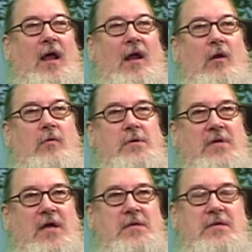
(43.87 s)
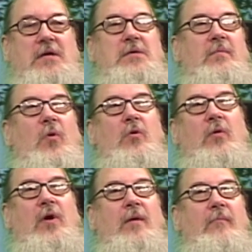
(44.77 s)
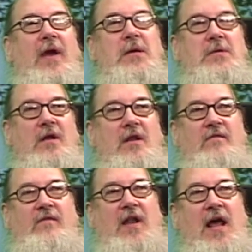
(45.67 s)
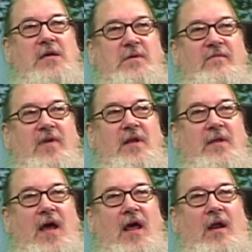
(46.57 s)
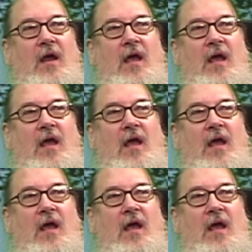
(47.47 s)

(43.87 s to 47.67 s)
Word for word: Hello It's Us is a program based on the philosophy that